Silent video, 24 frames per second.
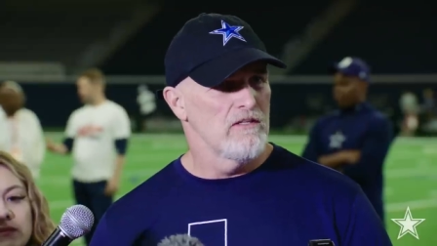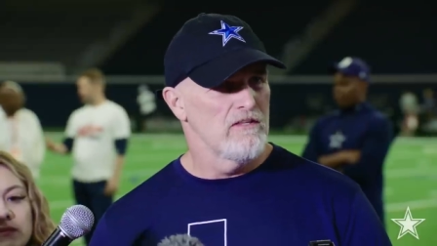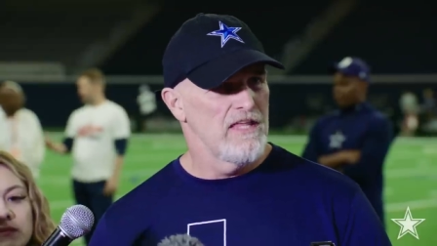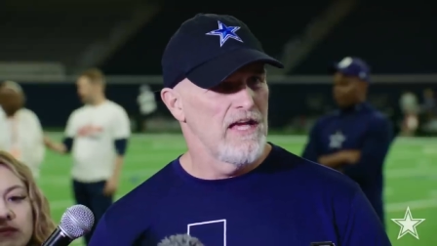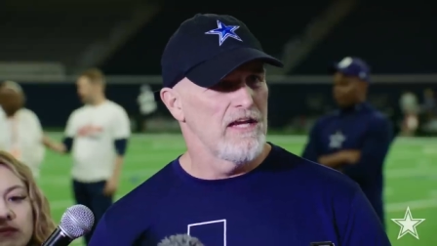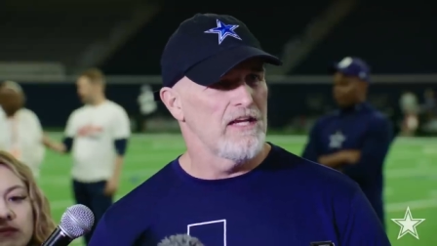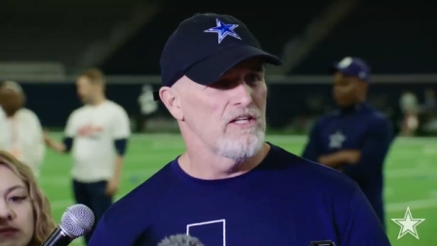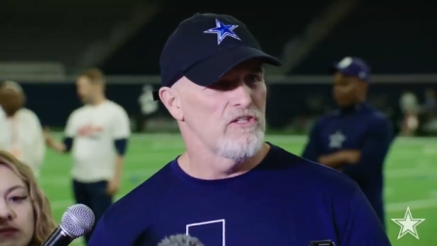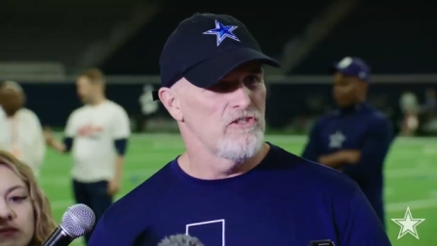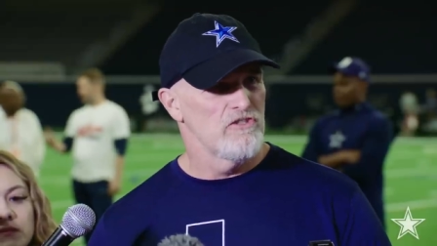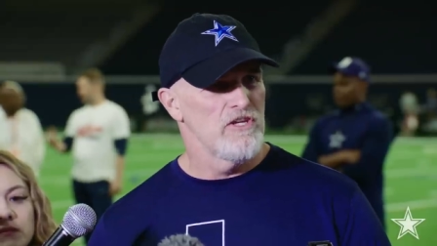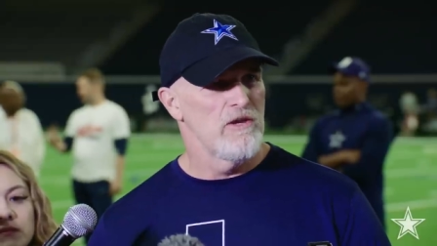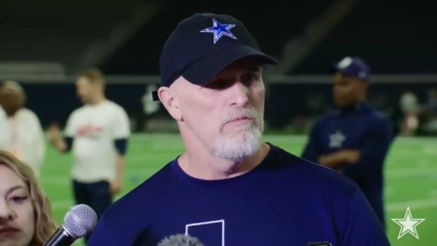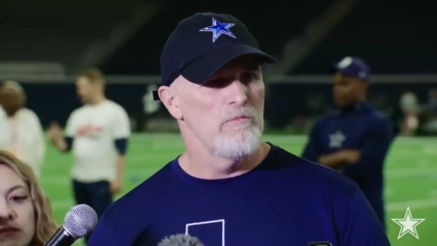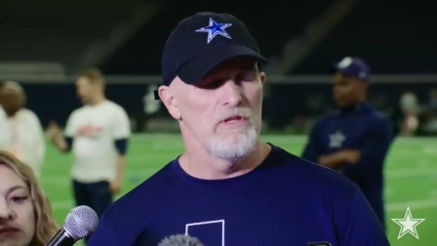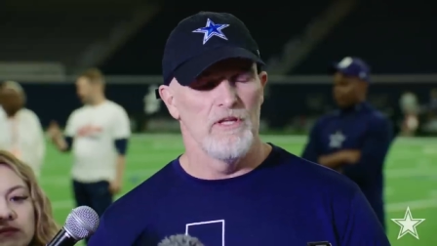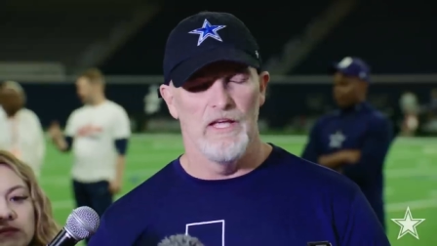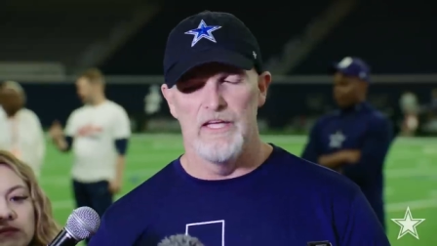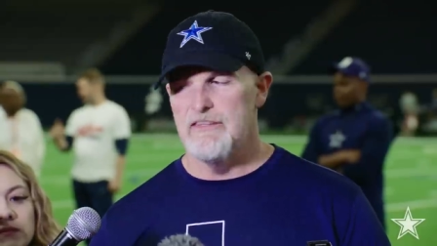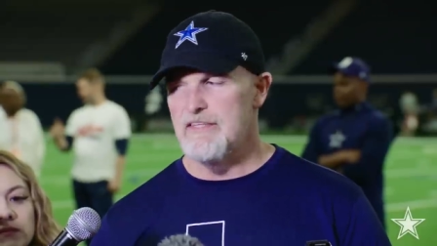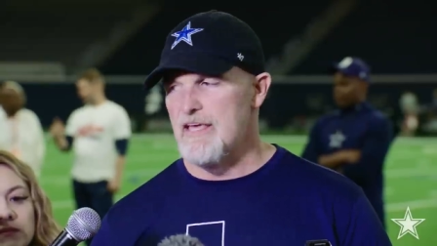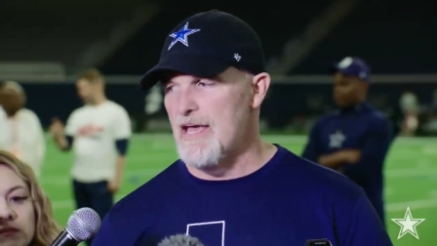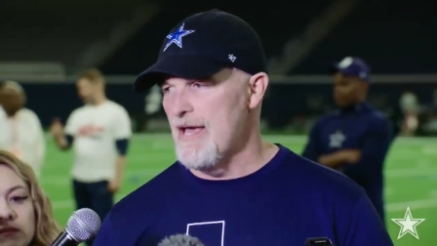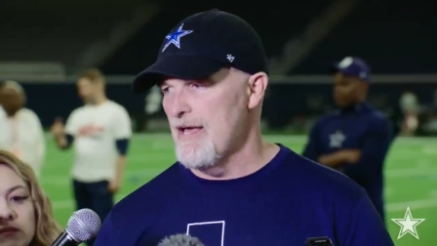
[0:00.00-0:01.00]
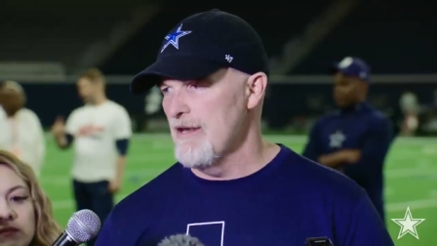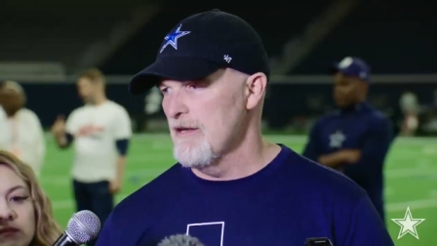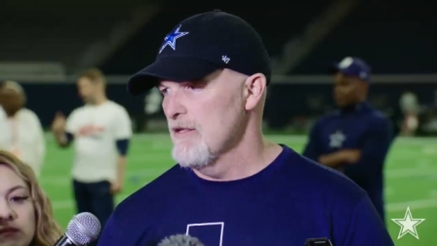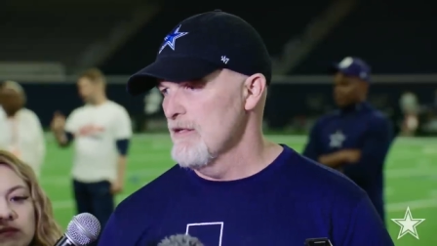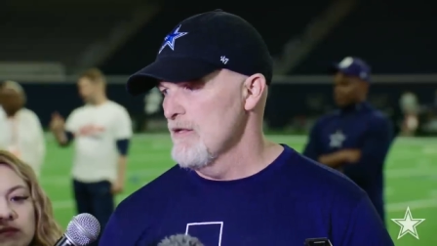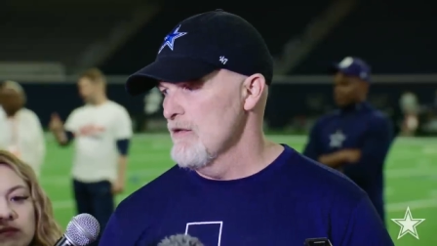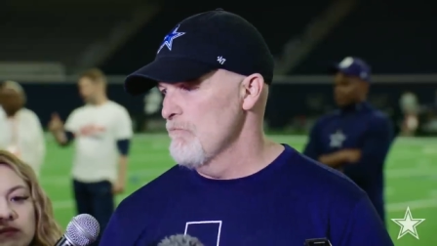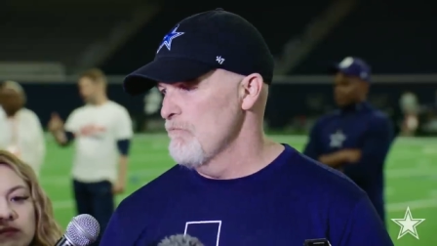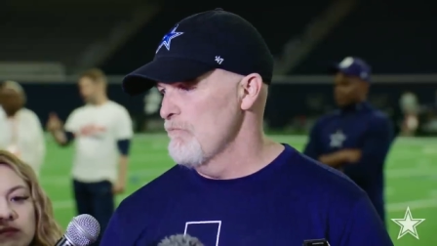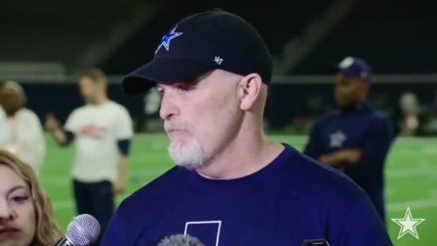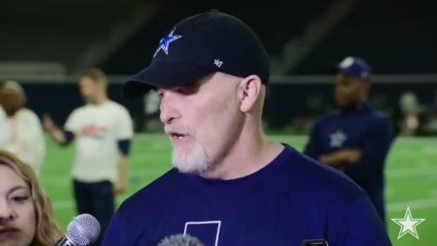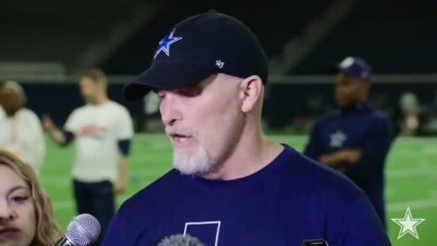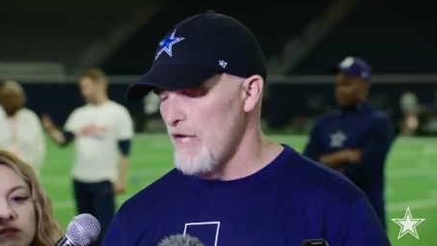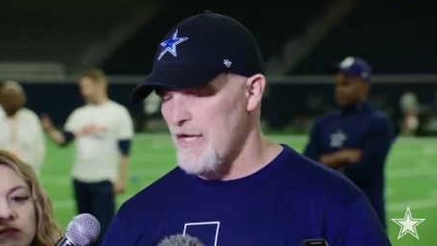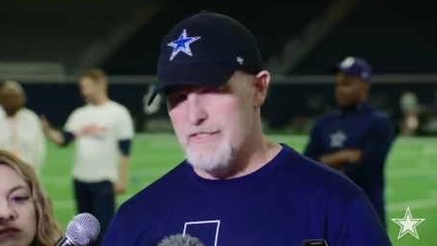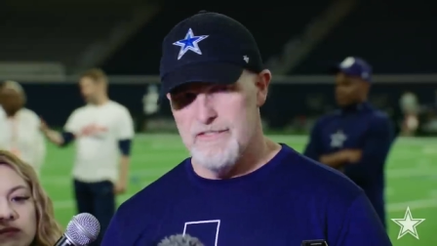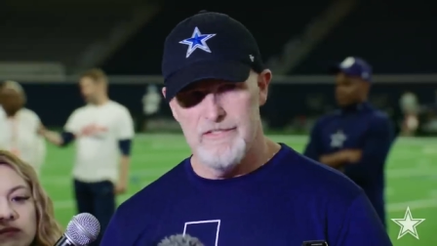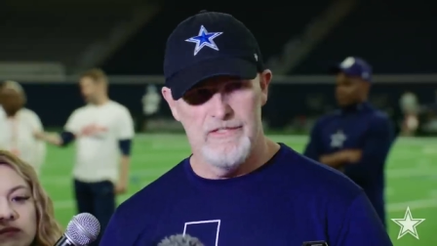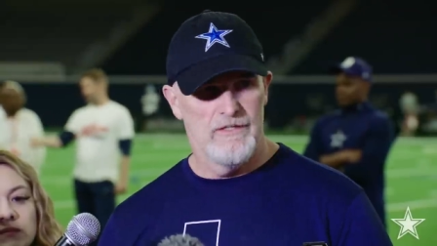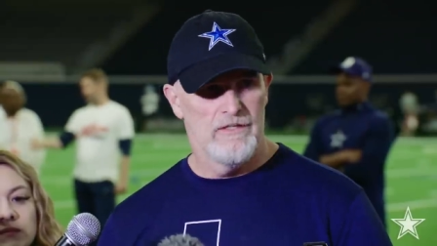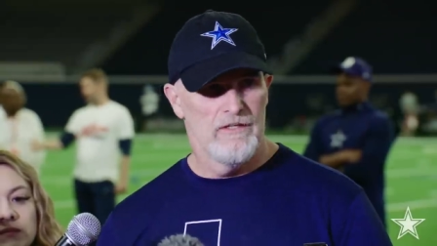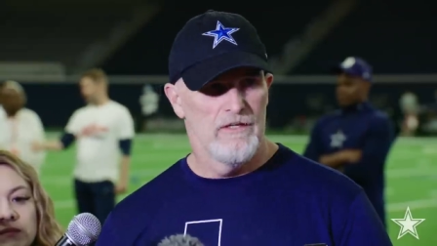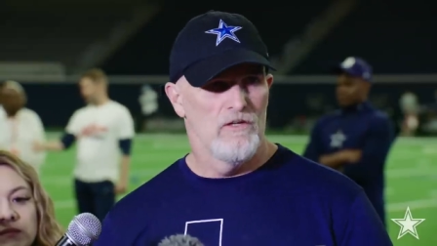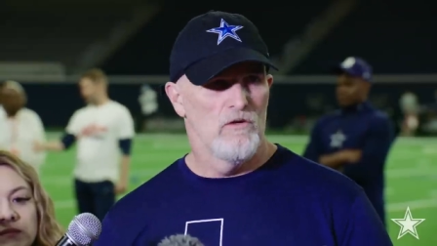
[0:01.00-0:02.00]
that can simulate that.
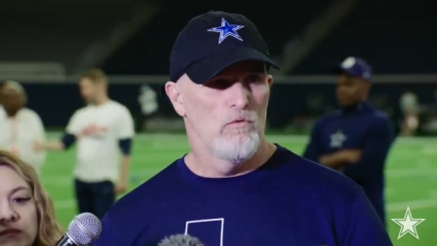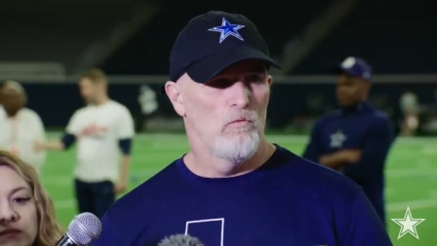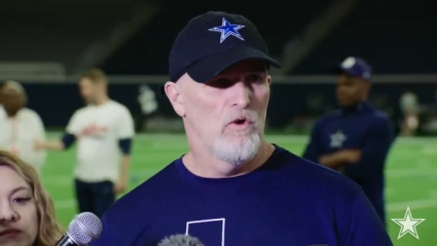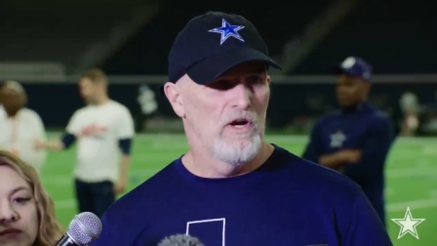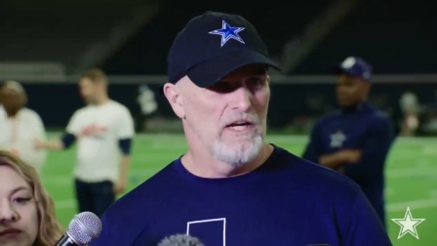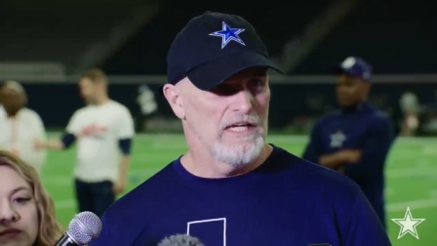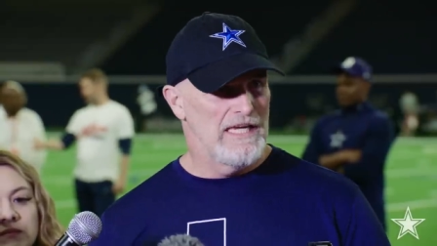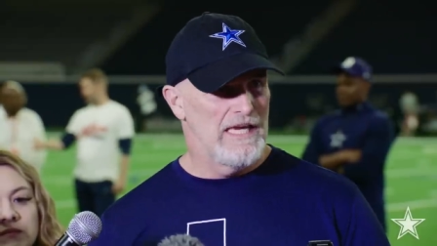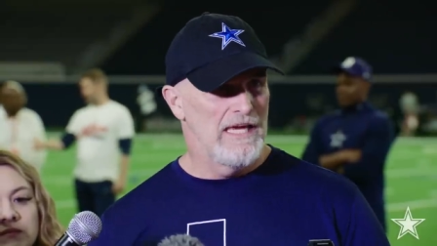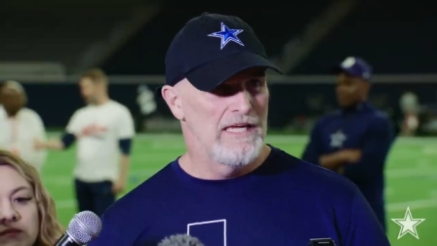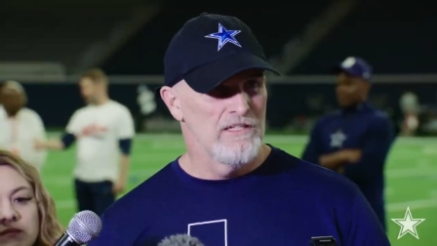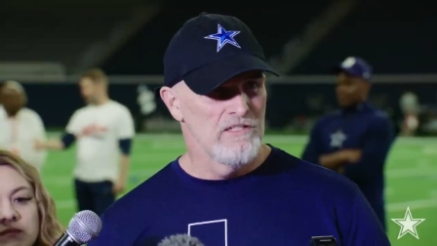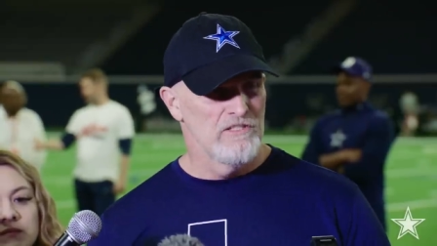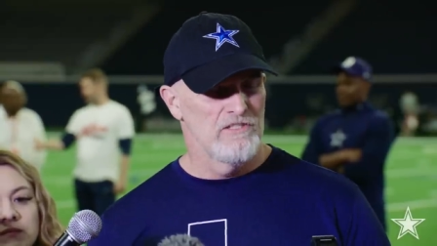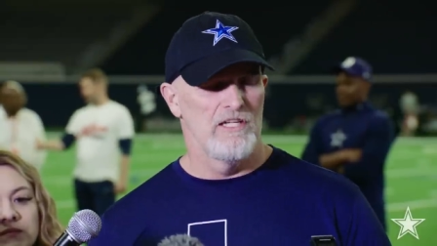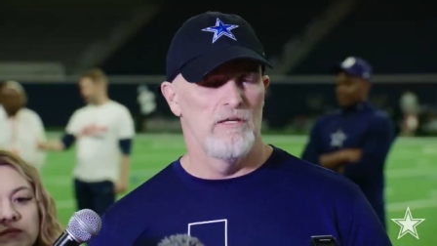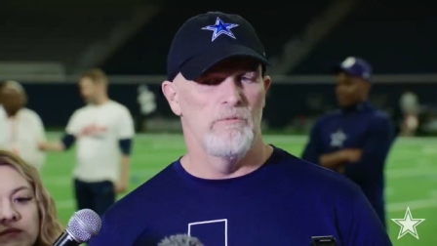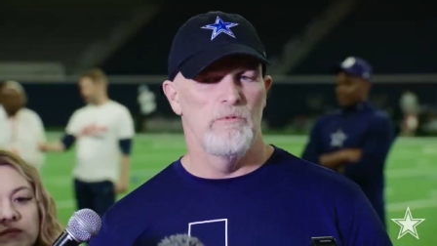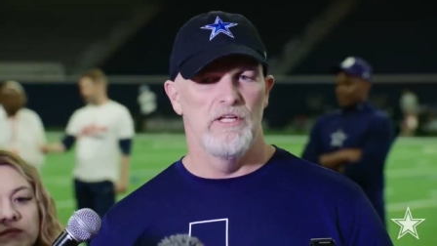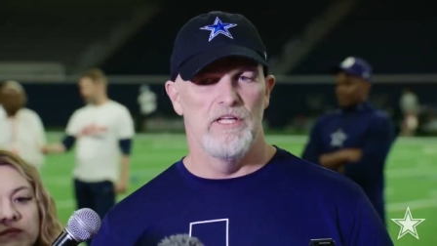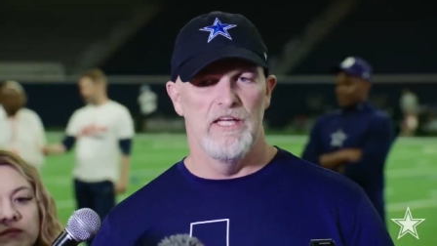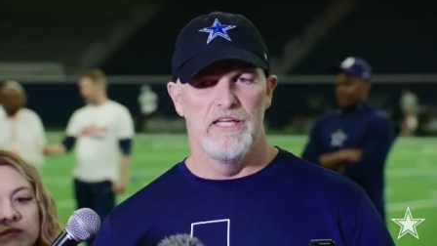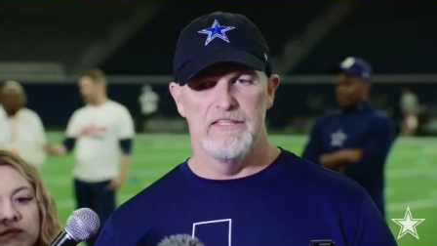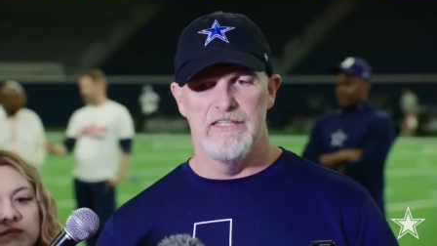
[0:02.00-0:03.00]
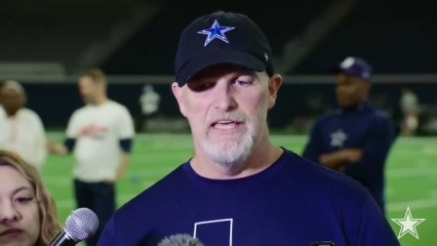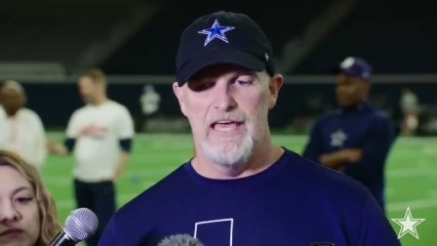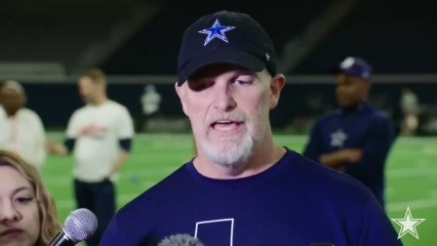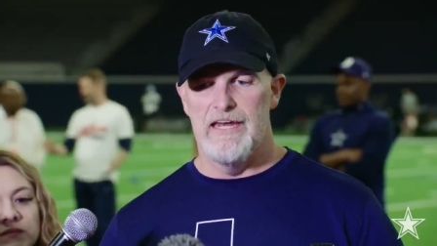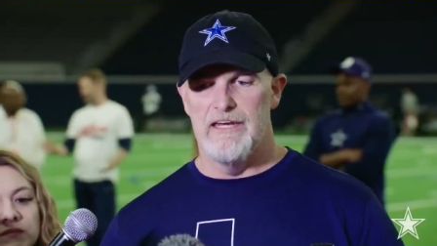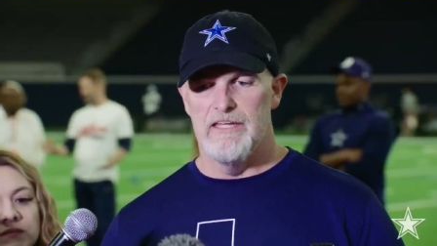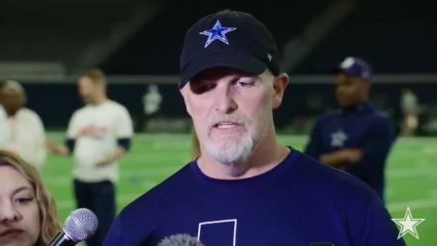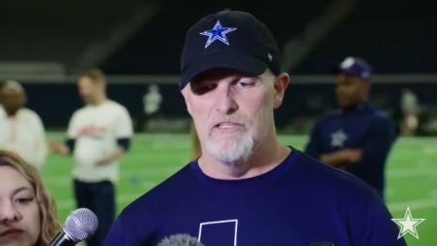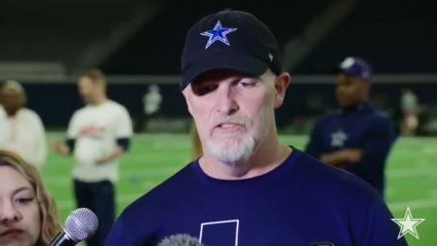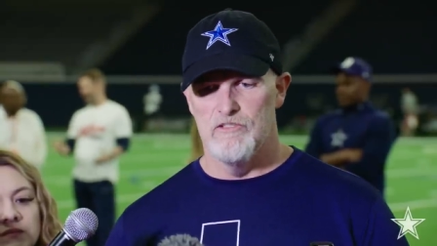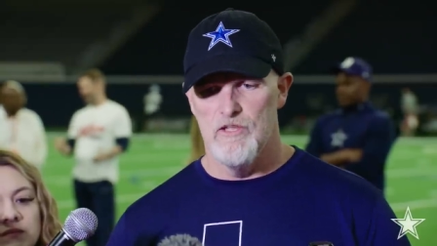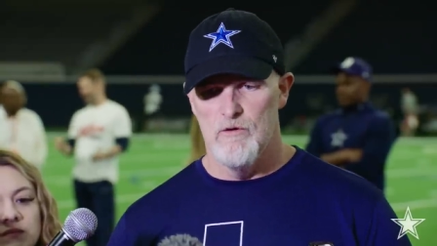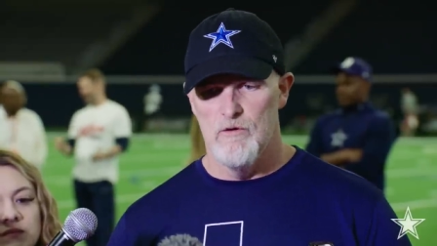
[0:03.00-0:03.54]
But what can simulate that is